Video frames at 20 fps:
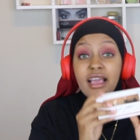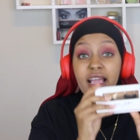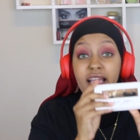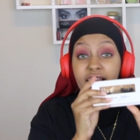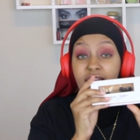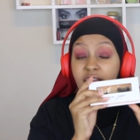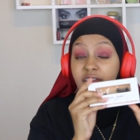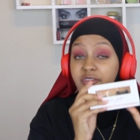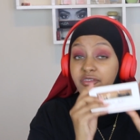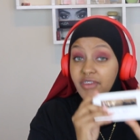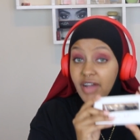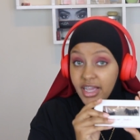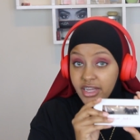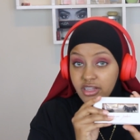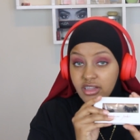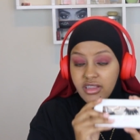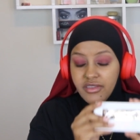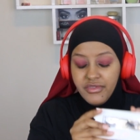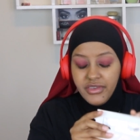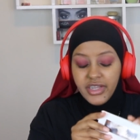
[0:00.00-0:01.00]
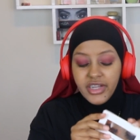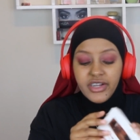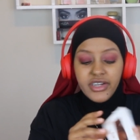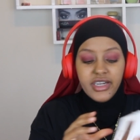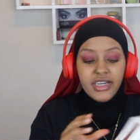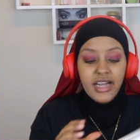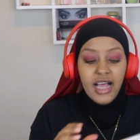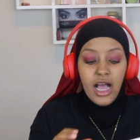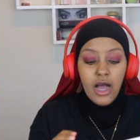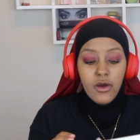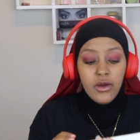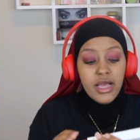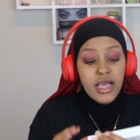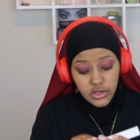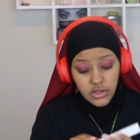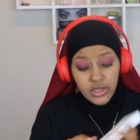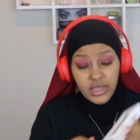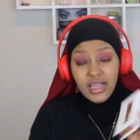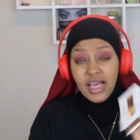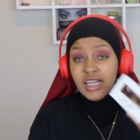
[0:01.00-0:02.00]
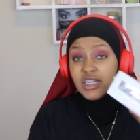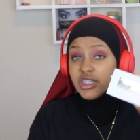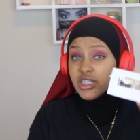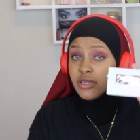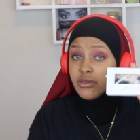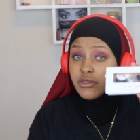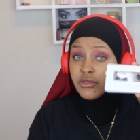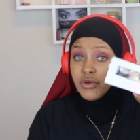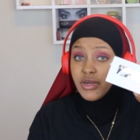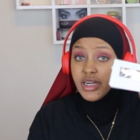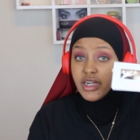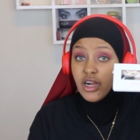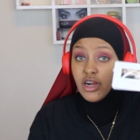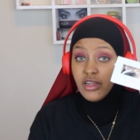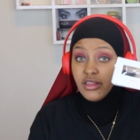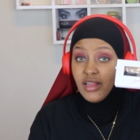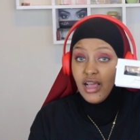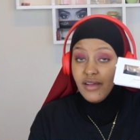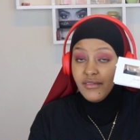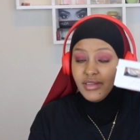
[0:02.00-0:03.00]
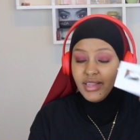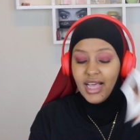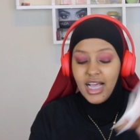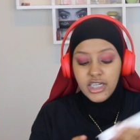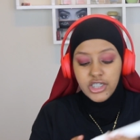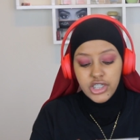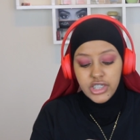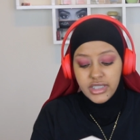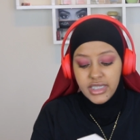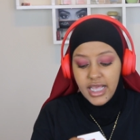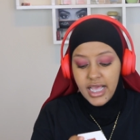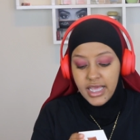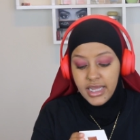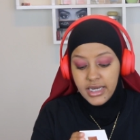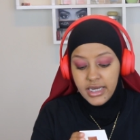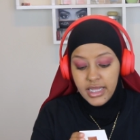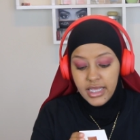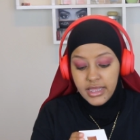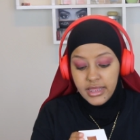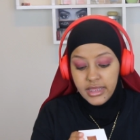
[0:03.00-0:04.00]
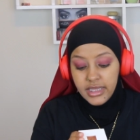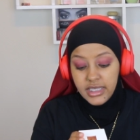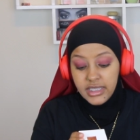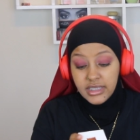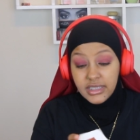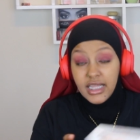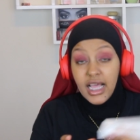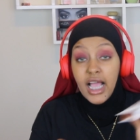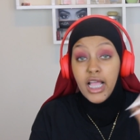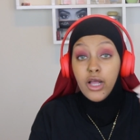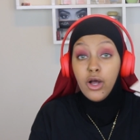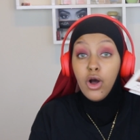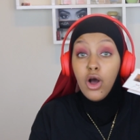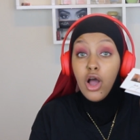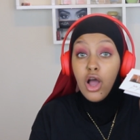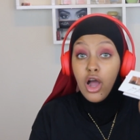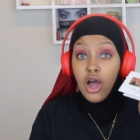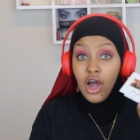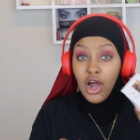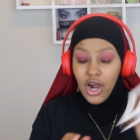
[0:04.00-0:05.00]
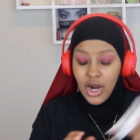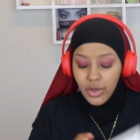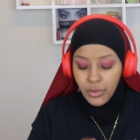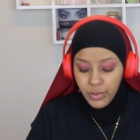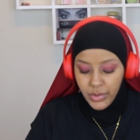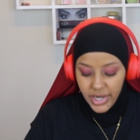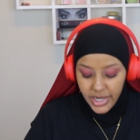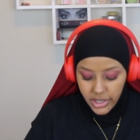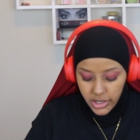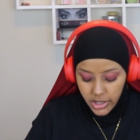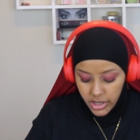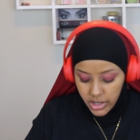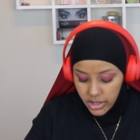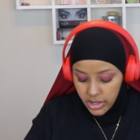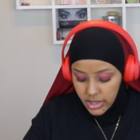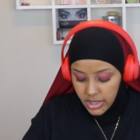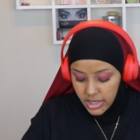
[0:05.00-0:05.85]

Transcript: and I finally figured it out. So the lashes I was wearing are Lava lashes and in the style Heartbreaker.